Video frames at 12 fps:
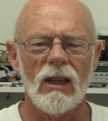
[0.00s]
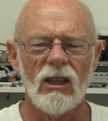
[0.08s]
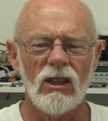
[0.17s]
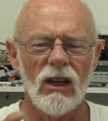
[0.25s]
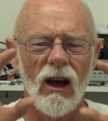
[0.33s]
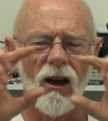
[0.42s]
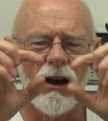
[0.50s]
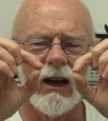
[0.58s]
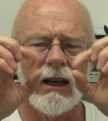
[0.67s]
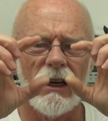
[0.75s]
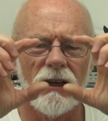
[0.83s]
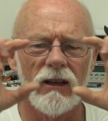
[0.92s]
a
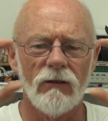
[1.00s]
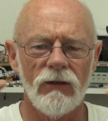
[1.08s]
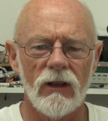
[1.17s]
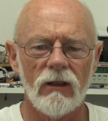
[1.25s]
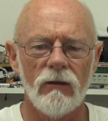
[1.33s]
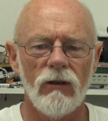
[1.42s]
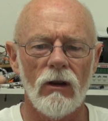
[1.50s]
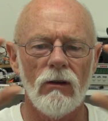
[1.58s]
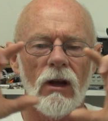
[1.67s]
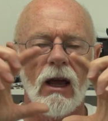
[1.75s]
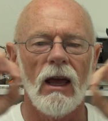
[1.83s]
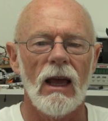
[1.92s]
tiny little field of view.
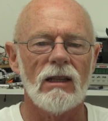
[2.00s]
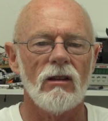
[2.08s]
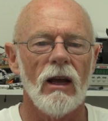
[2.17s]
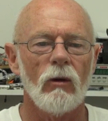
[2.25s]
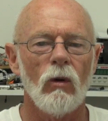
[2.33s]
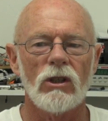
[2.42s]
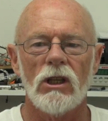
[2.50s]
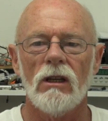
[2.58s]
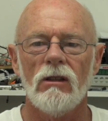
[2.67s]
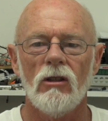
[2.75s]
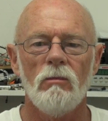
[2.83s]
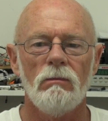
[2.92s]
It's like
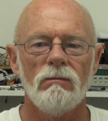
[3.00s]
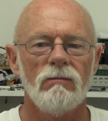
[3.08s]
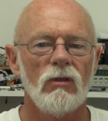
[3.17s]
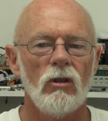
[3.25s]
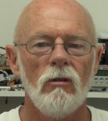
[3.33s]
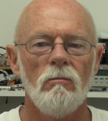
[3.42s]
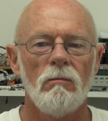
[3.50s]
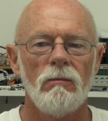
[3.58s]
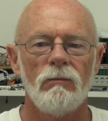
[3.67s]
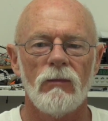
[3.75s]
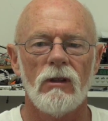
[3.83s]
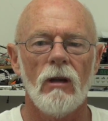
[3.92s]
watching two
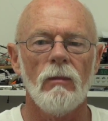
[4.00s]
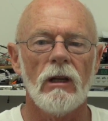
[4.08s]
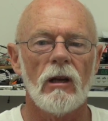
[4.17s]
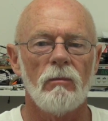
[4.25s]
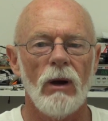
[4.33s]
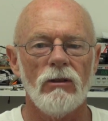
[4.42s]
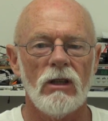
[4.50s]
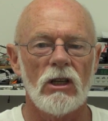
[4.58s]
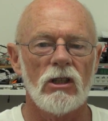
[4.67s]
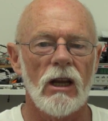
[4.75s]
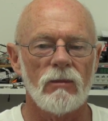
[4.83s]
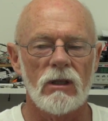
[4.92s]
dimly lit postage
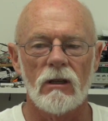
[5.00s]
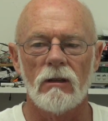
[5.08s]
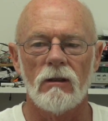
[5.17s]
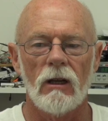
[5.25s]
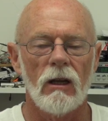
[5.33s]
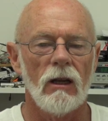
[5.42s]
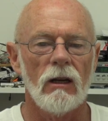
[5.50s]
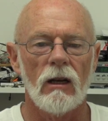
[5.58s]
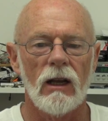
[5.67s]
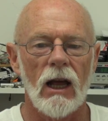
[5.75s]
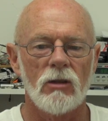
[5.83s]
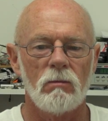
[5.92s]
stamps in a
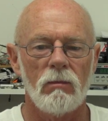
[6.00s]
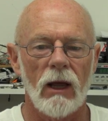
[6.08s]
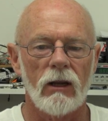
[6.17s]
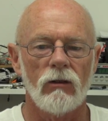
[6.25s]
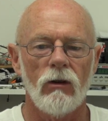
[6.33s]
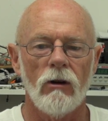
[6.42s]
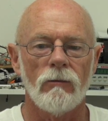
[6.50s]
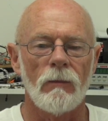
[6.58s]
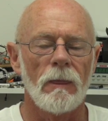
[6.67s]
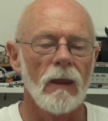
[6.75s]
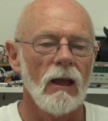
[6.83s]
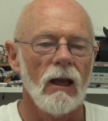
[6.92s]
large blackened room.
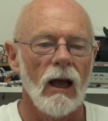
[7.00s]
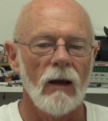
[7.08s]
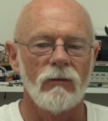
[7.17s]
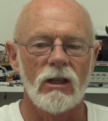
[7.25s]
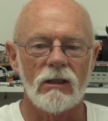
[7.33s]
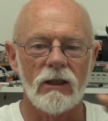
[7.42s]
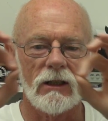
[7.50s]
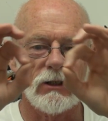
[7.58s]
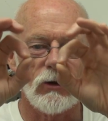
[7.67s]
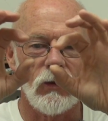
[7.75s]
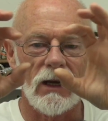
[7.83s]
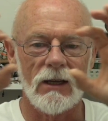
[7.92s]
Just little
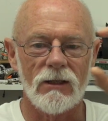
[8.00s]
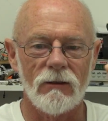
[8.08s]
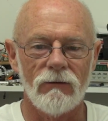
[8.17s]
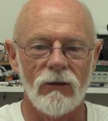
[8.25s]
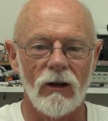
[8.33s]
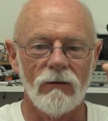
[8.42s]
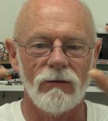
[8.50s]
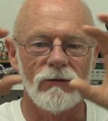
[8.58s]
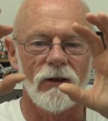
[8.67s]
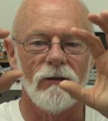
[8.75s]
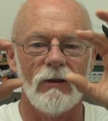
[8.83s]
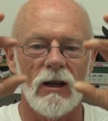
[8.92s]
squares
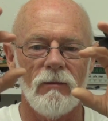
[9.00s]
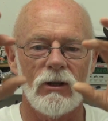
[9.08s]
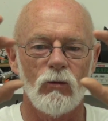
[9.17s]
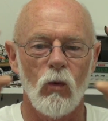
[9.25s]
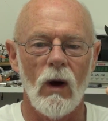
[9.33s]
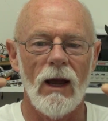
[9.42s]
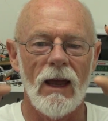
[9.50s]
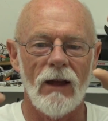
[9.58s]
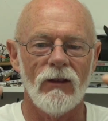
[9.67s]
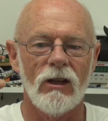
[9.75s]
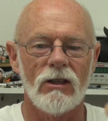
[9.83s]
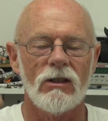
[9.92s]
of image way out
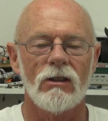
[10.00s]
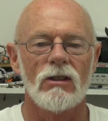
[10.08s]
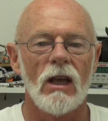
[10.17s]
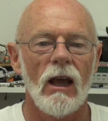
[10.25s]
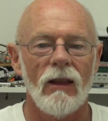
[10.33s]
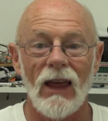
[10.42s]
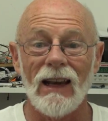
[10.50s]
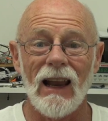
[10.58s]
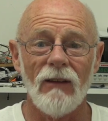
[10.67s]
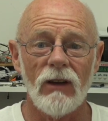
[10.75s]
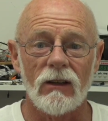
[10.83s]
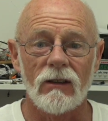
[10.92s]
in the distance. They
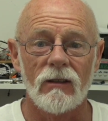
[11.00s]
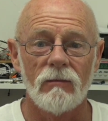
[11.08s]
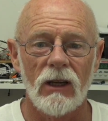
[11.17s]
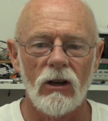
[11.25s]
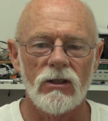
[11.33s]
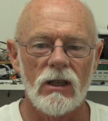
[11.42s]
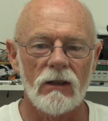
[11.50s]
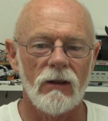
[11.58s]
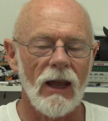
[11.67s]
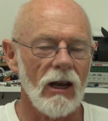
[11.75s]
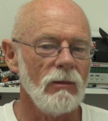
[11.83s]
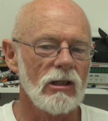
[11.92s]
love it because
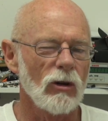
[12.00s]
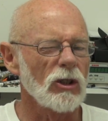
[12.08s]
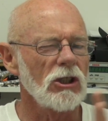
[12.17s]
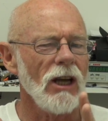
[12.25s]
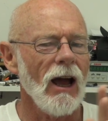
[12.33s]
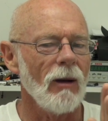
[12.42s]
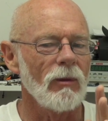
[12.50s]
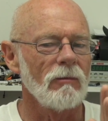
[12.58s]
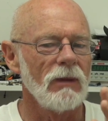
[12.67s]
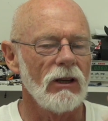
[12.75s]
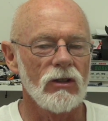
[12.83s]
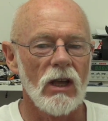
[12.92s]
that image looks sharp,
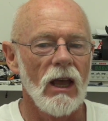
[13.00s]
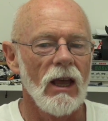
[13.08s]
because